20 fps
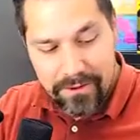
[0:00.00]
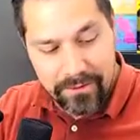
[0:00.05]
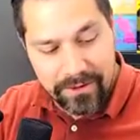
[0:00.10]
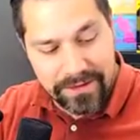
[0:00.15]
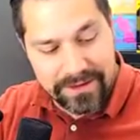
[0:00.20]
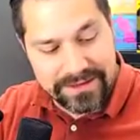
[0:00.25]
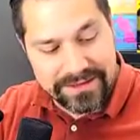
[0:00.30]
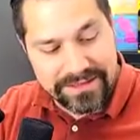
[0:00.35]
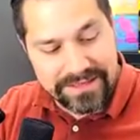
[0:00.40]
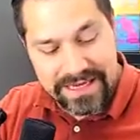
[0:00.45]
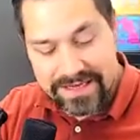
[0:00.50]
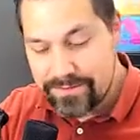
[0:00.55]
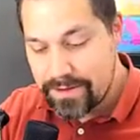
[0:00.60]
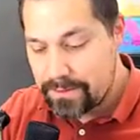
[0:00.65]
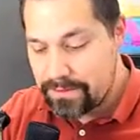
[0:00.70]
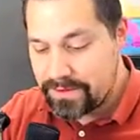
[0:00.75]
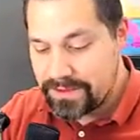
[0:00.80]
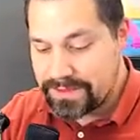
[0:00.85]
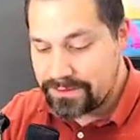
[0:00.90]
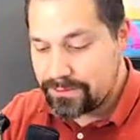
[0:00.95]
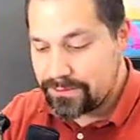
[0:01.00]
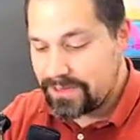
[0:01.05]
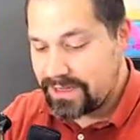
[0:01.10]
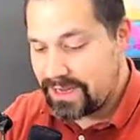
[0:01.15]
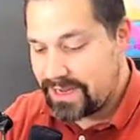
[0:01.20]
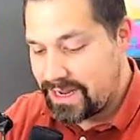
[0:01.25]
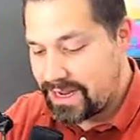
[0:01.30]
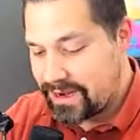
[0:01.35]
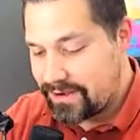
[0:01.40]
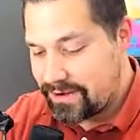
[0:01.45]
We're going to sleeve up this one
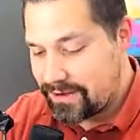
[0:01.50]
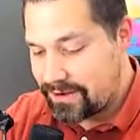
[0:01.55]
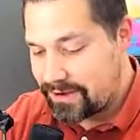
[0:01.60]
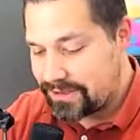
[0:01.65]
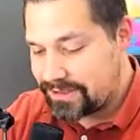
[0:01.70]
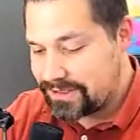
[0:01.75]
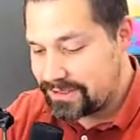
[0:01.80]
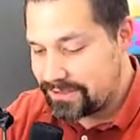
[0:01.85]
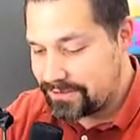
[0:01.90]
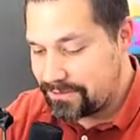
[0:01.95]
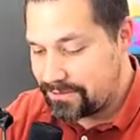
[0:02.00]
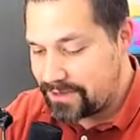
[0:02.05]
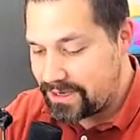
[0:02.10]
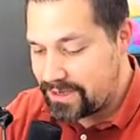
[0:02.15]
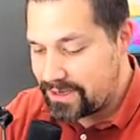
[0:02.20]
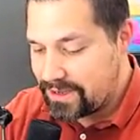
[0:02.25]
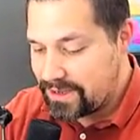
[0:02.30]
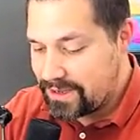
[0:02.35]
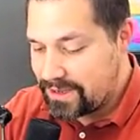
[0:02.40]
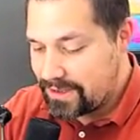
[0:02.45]
and our Octillery.